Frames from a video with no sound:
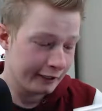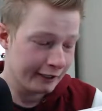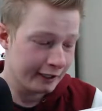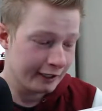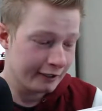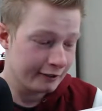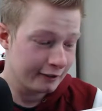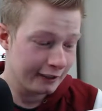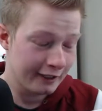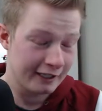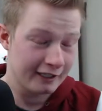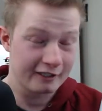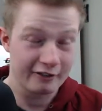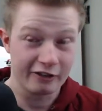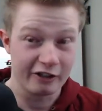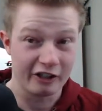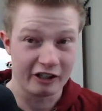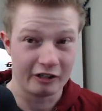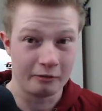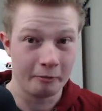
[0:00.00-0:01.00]
Again, it
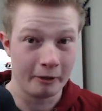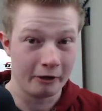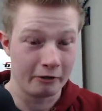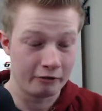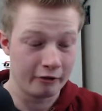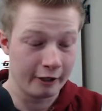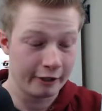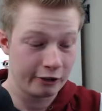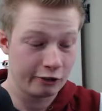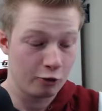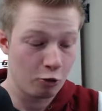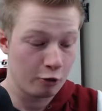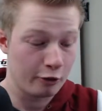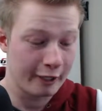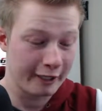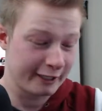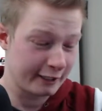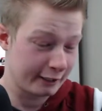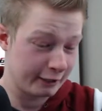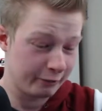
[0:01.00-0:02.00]
just smells like
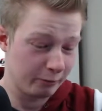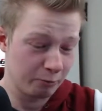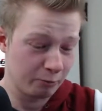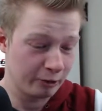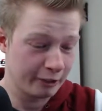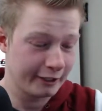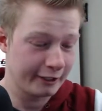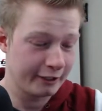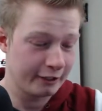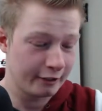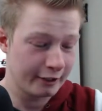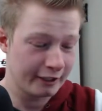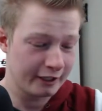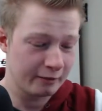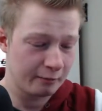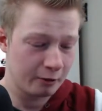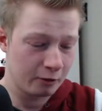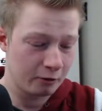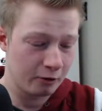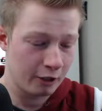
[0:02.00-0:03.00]
shortcake. It's a really nice
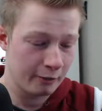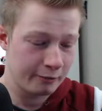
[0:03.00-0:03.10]
smell.